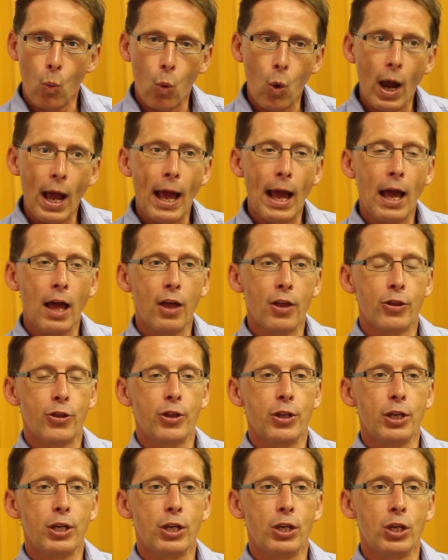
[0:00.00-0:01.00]
where
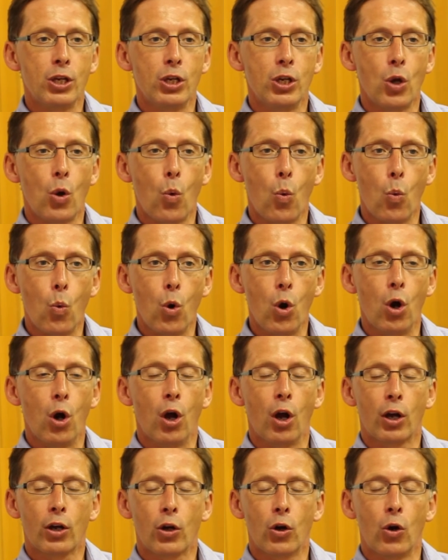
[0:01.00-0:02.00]
the
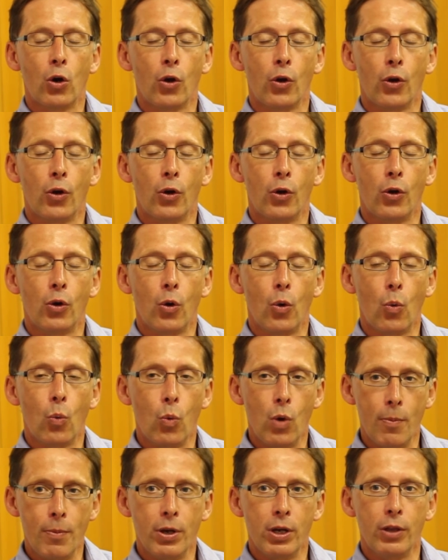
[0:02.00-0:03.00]
work on
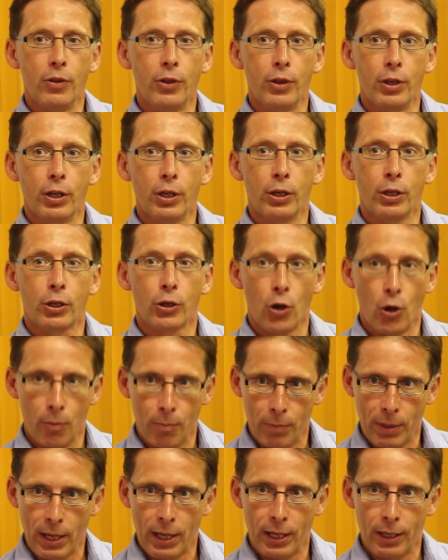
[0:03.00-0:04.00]
women in the
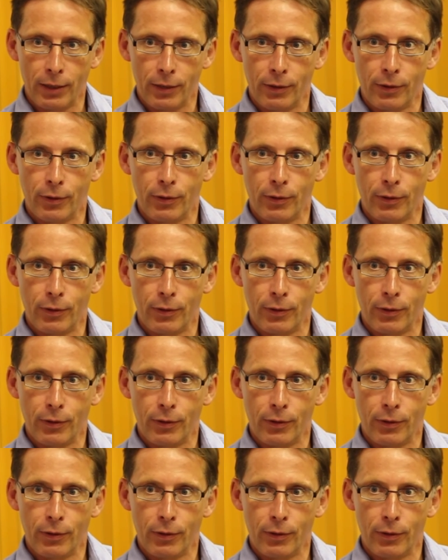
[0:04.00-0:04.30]
combat,